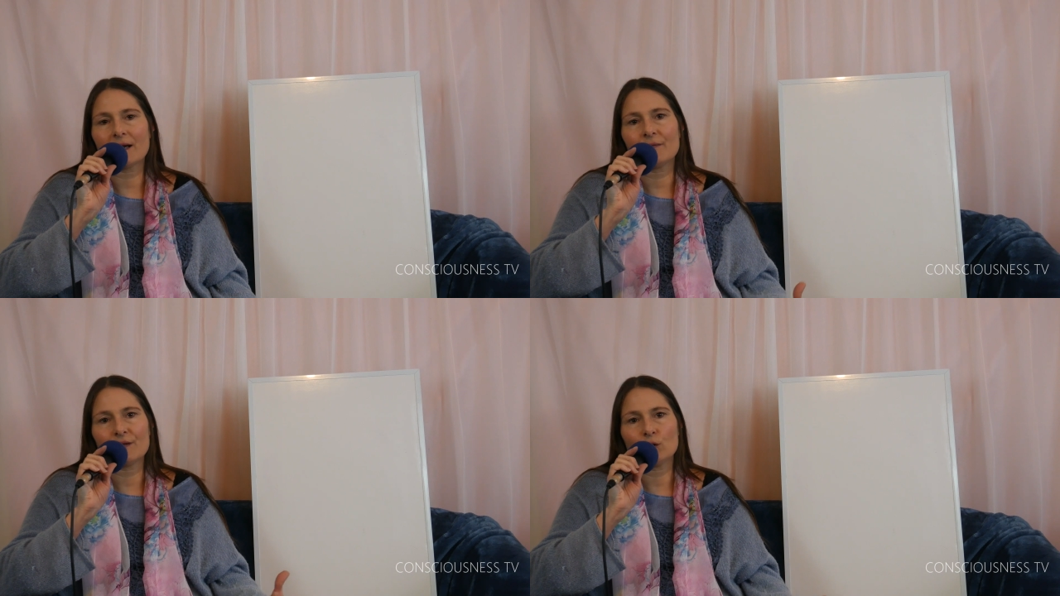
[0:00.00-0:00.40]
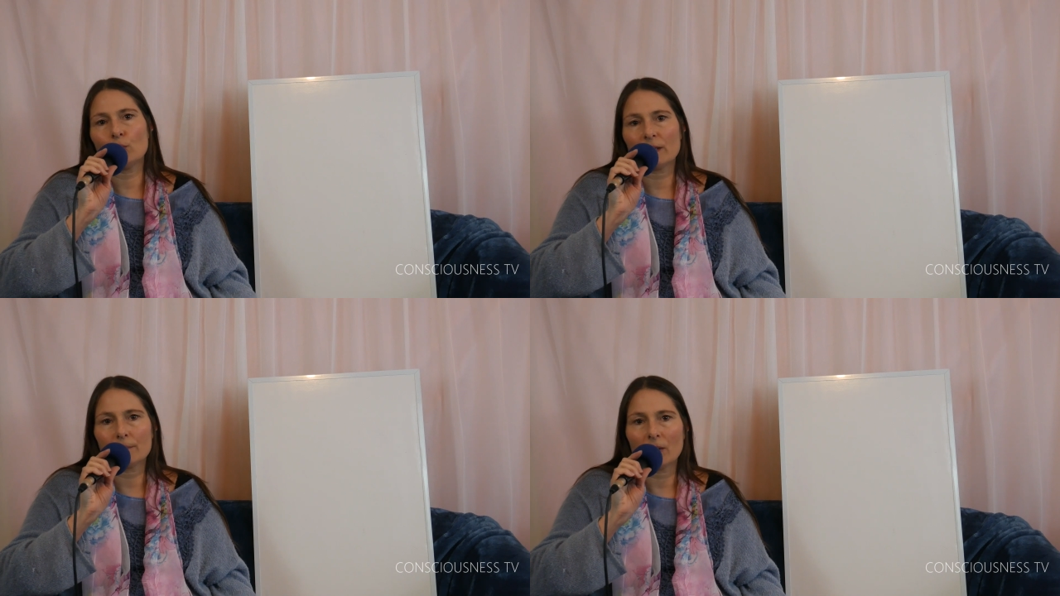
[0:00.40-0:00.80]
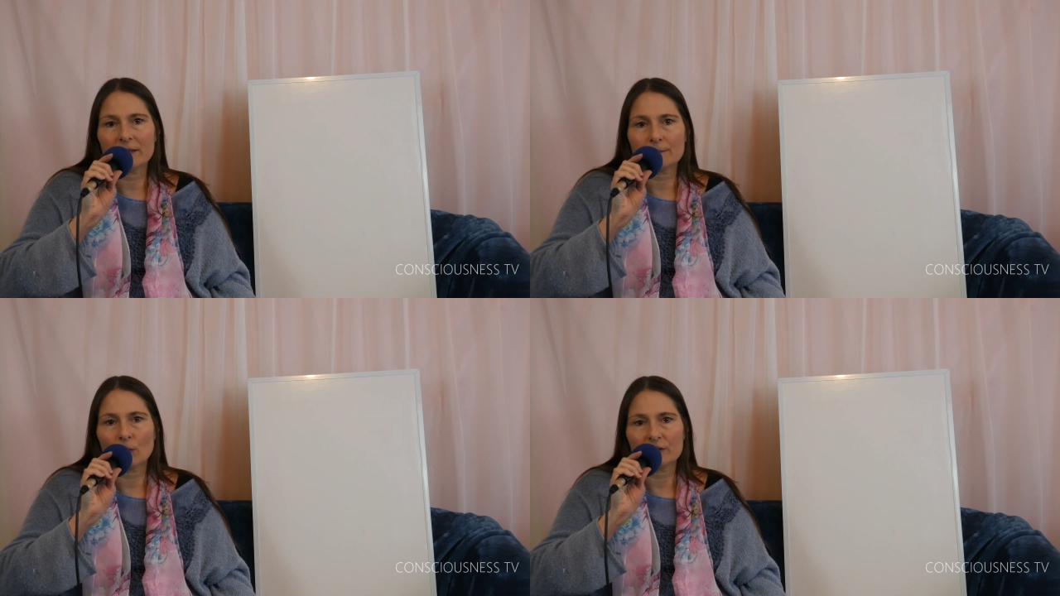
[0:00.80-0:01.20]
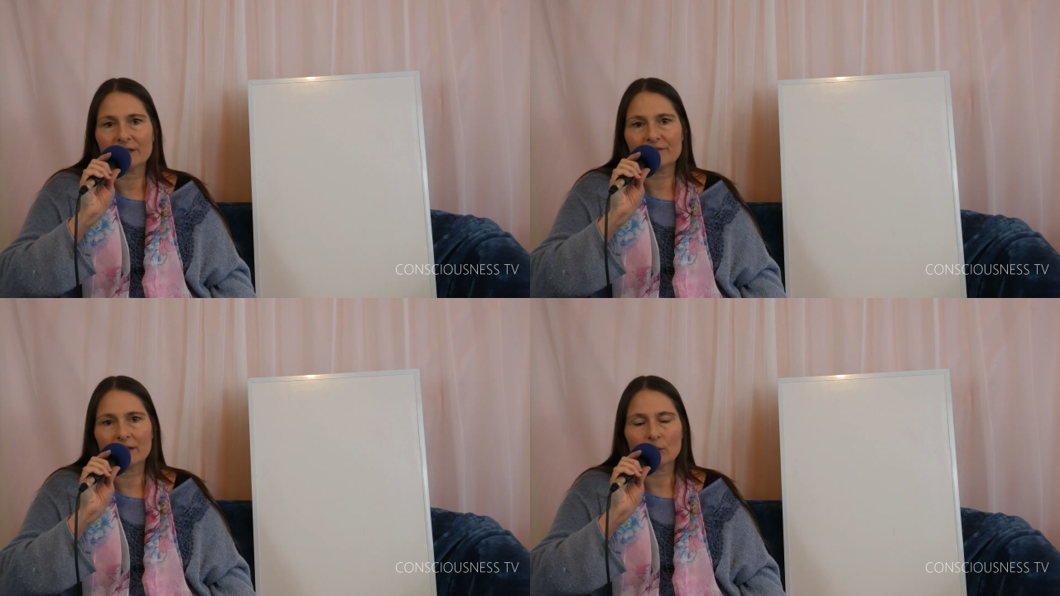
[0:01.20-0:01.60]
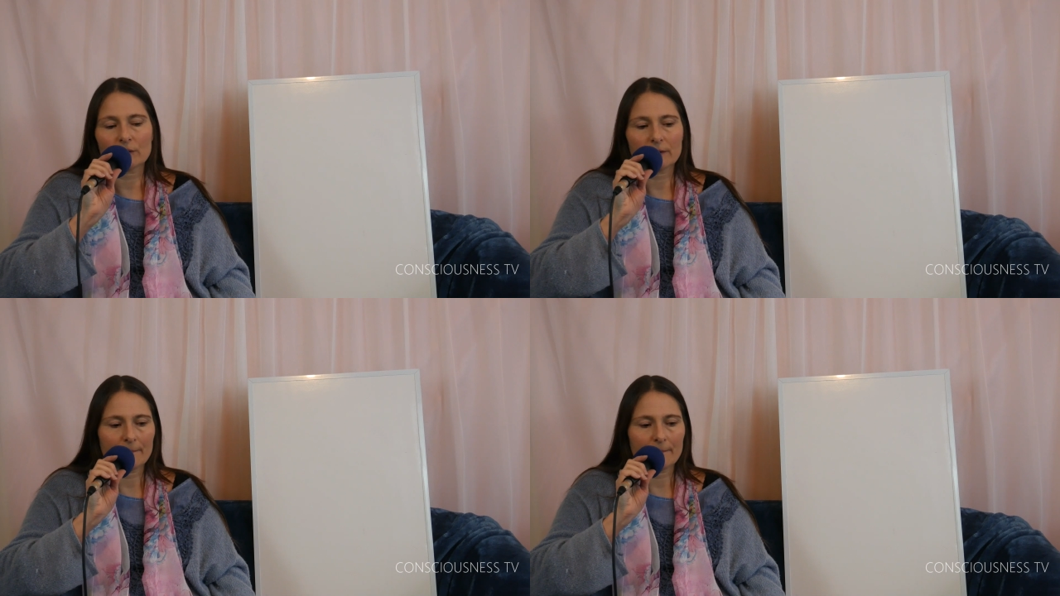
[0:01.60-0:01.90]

and the human mind-body field.